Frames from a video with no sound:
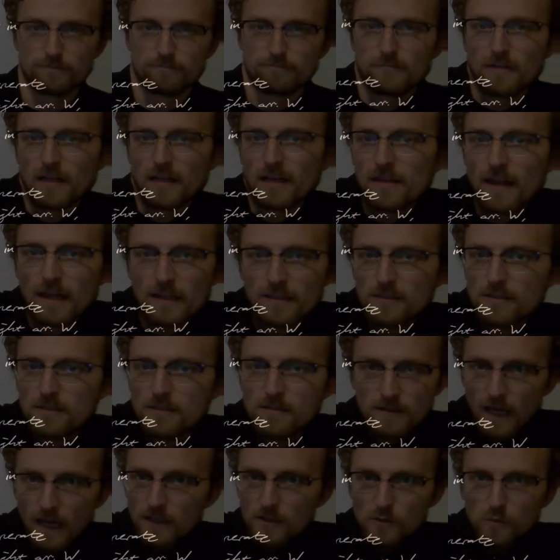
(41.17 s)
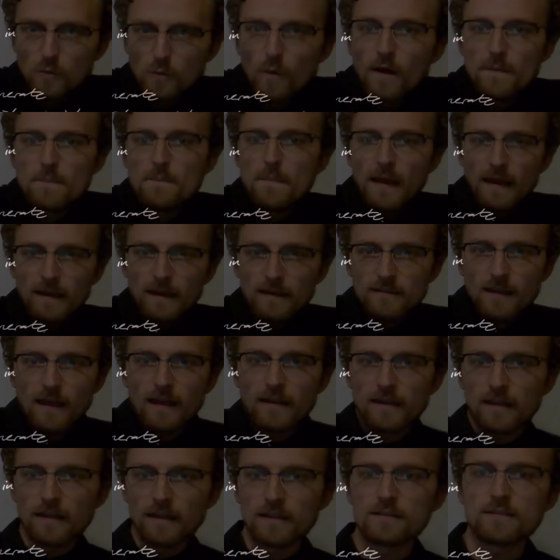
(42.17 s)
Okay, that's what makes
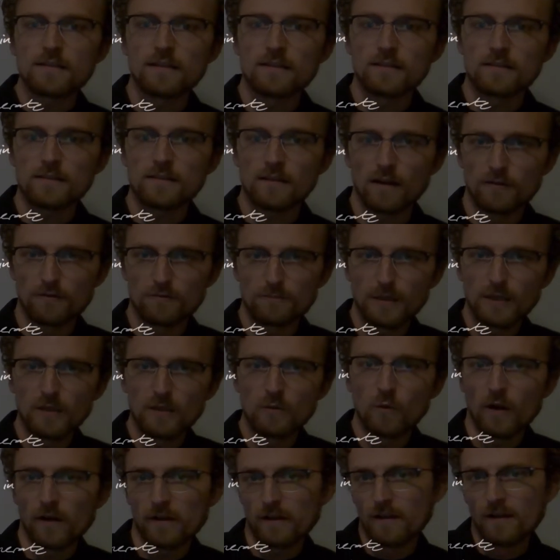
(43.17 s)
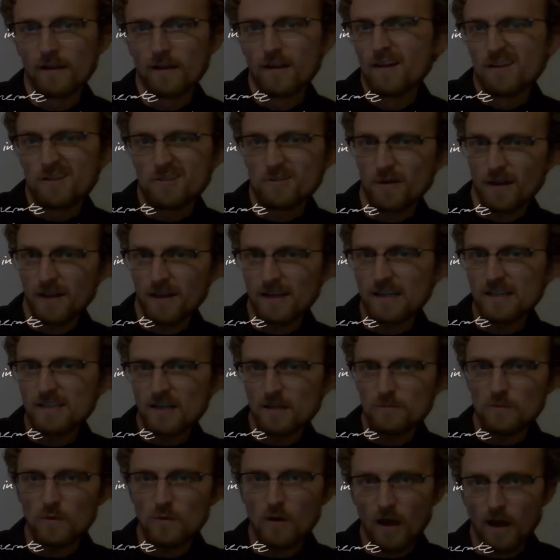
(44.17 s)
an instance of P1. So
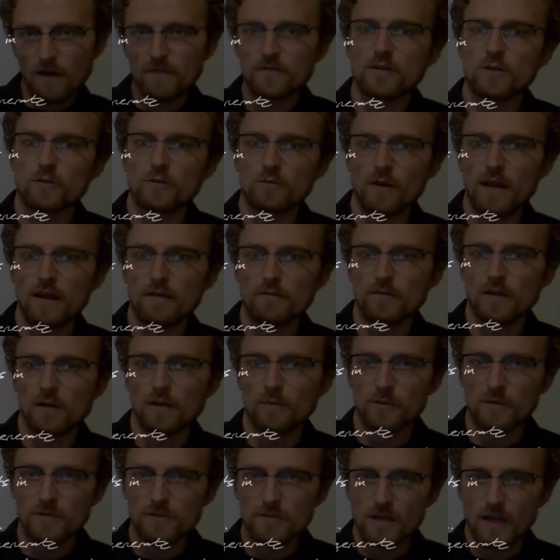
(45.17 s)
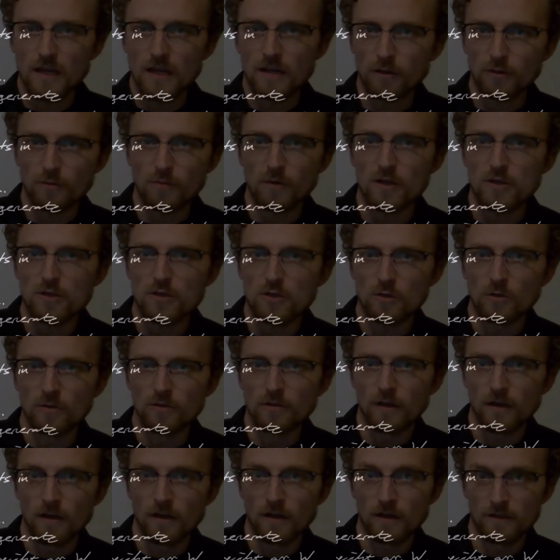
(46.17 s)
anytime you have an array of numbers and a
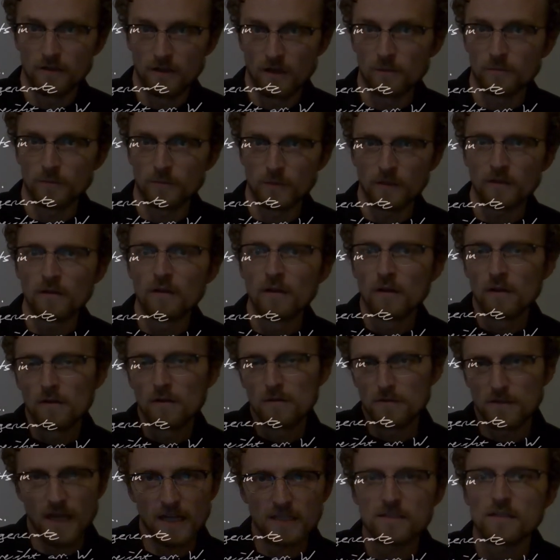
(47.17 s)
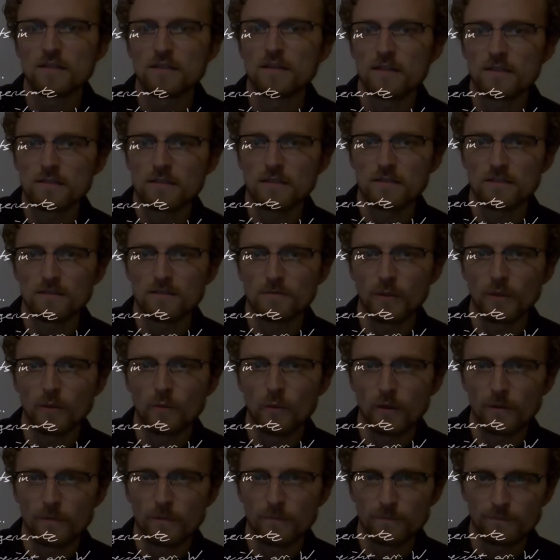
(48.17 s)
threshold number, that's an instance of
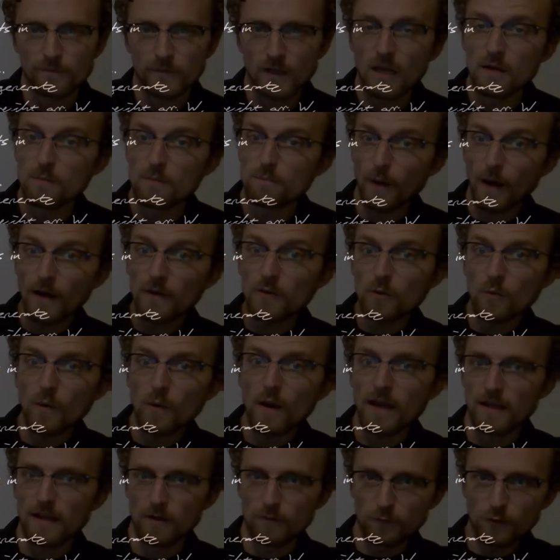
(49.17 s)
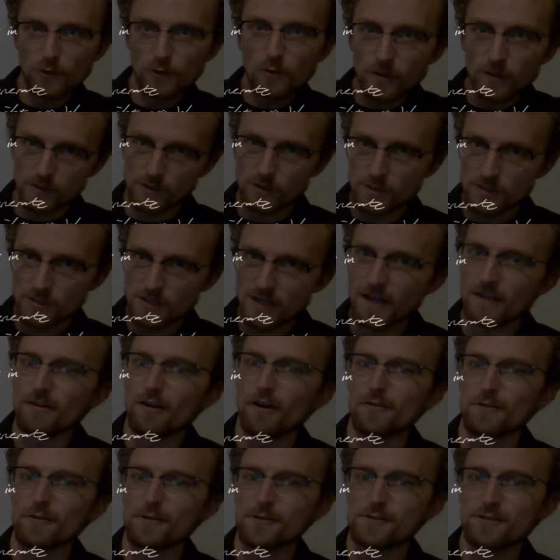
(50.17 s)
P1. And by the way, if you understand
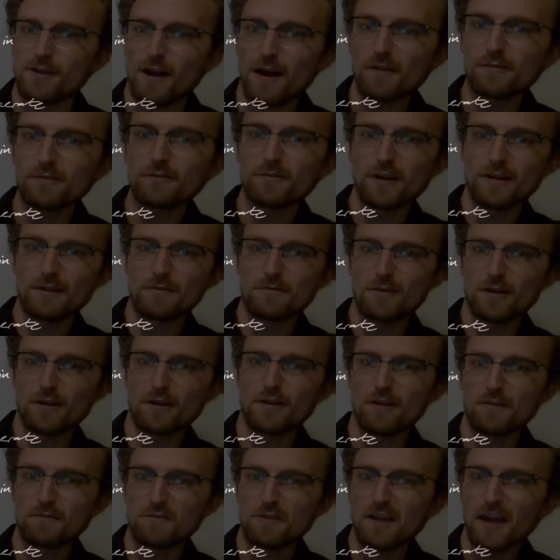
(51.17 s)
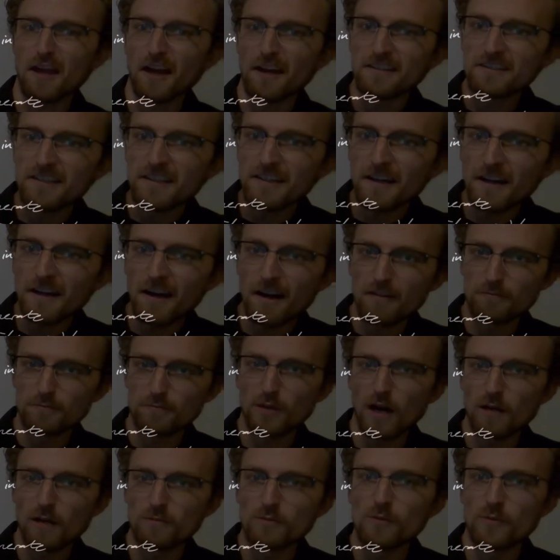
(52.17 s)
all this stuff, right, if the idea of
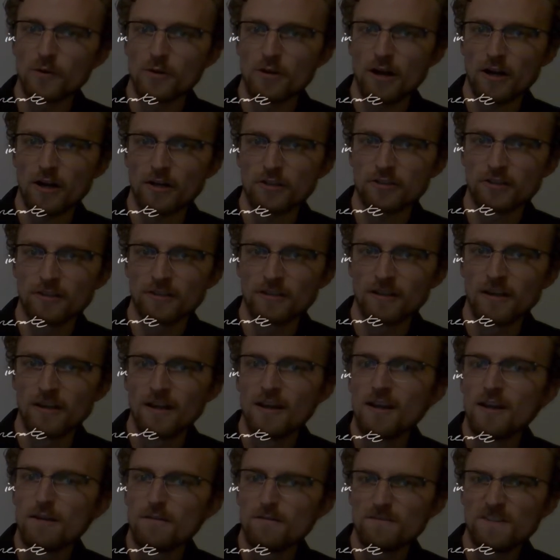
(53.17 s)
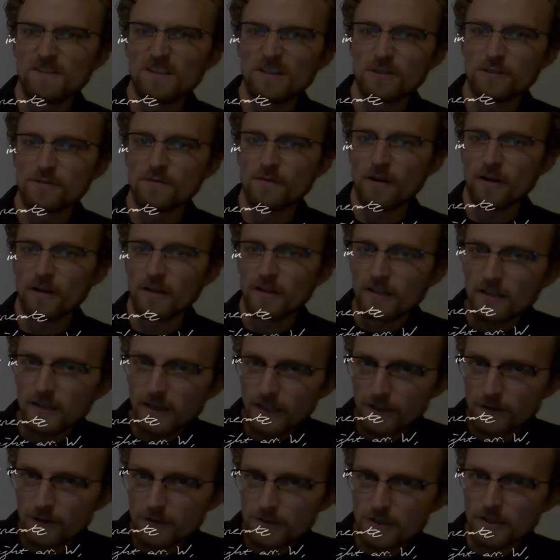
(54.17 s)
problem reduction feels very
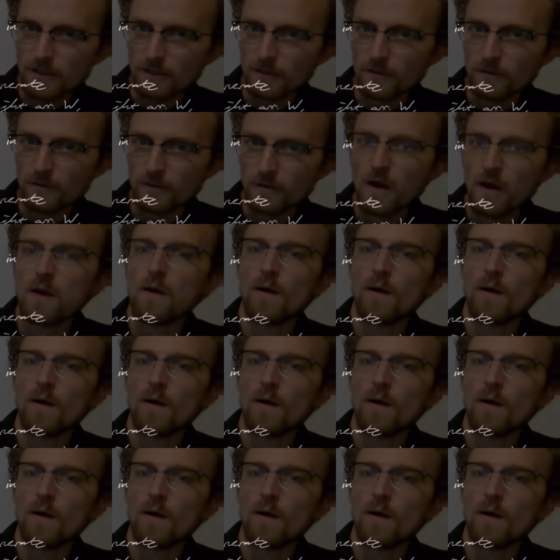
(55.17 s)
clear to you,